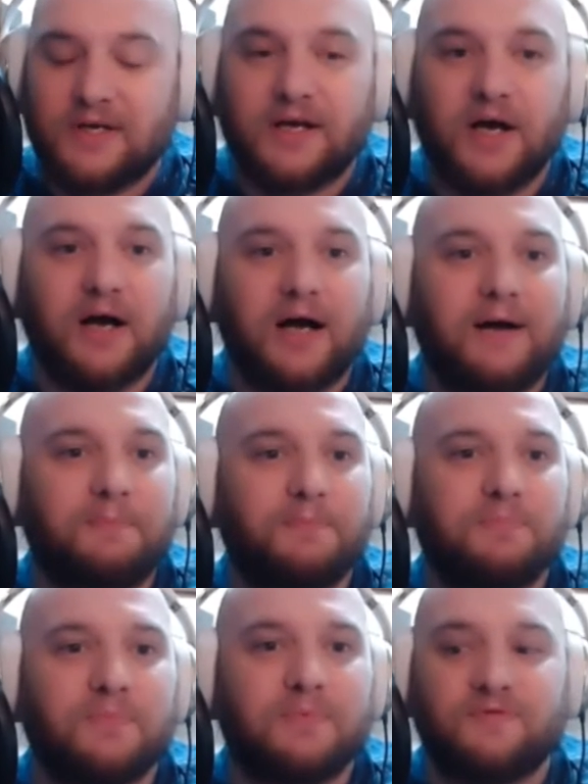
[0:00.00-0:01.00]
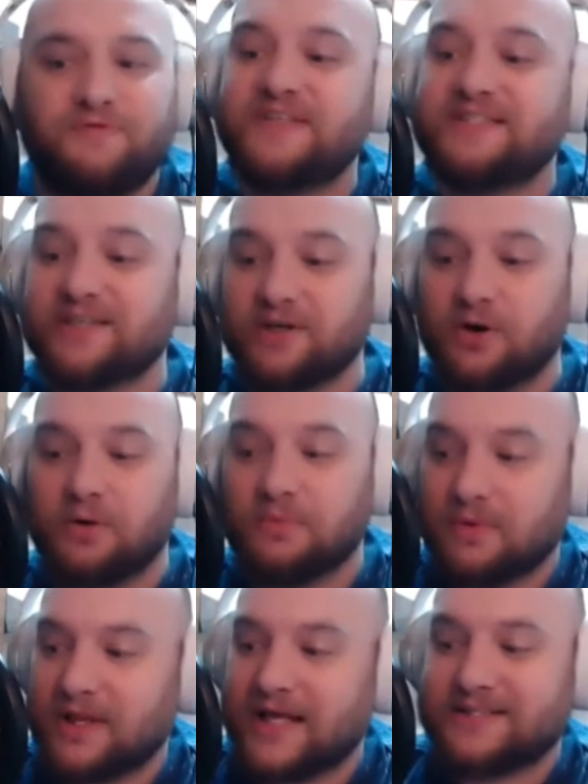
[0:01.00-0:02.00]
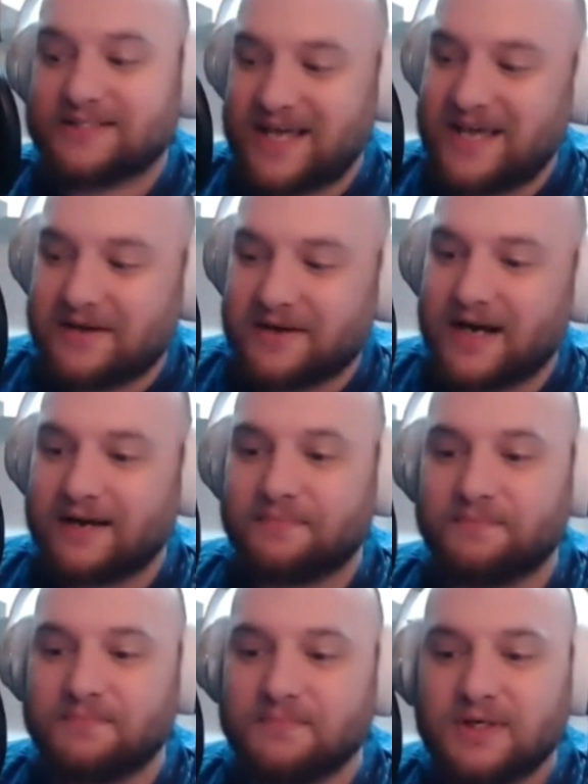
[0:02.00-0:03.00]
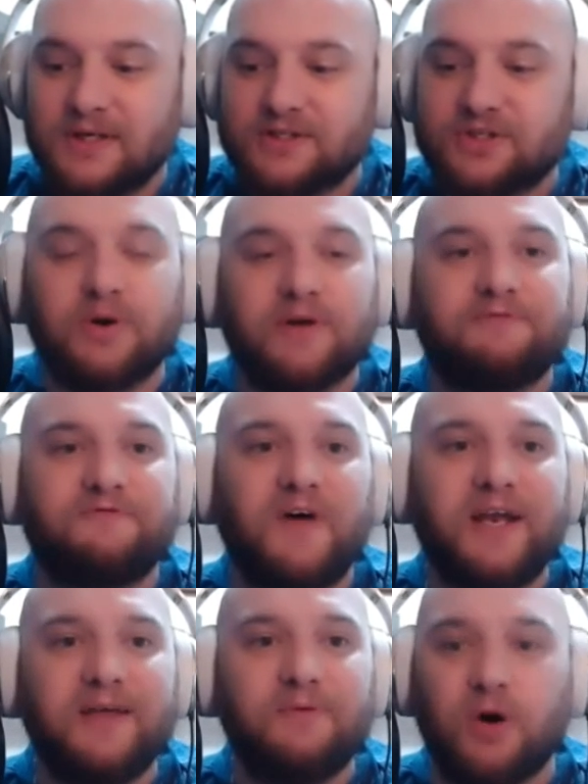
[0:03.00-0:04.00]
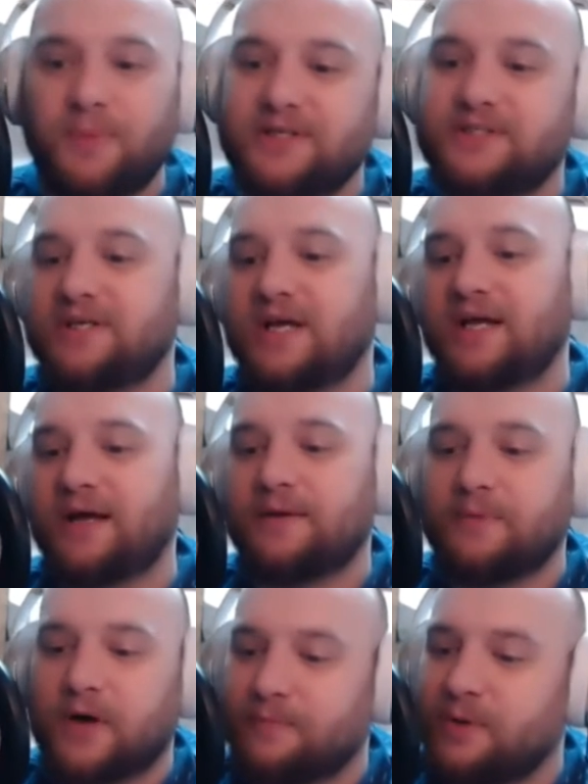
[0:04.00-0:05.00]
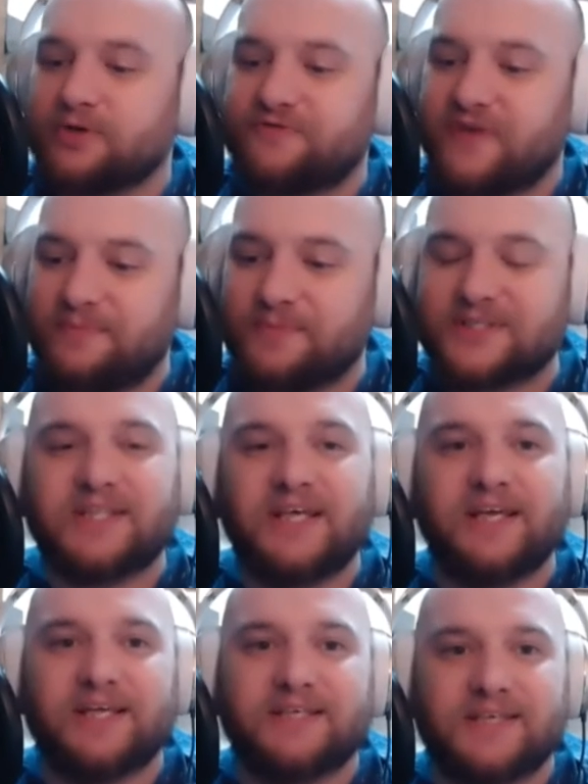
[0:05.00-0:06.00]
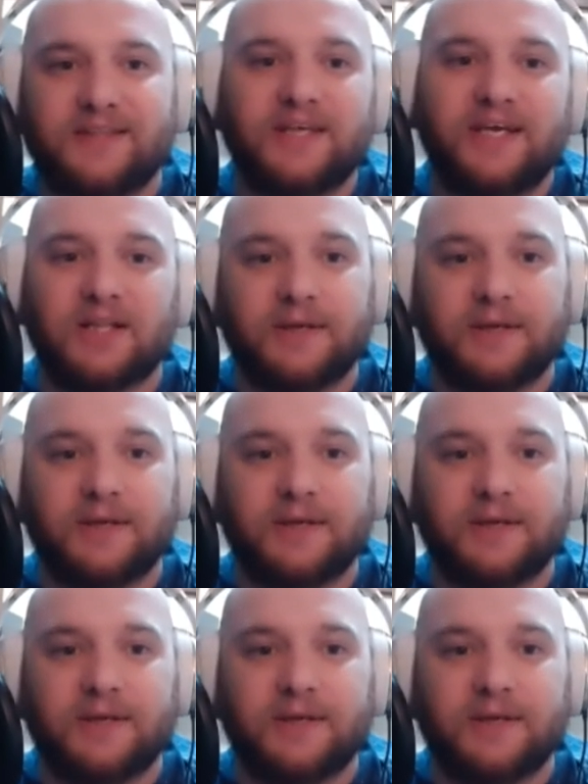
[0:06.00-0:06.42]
um, physical, let's say, sort of funny woman. She, uh, her most famous thing is in Legally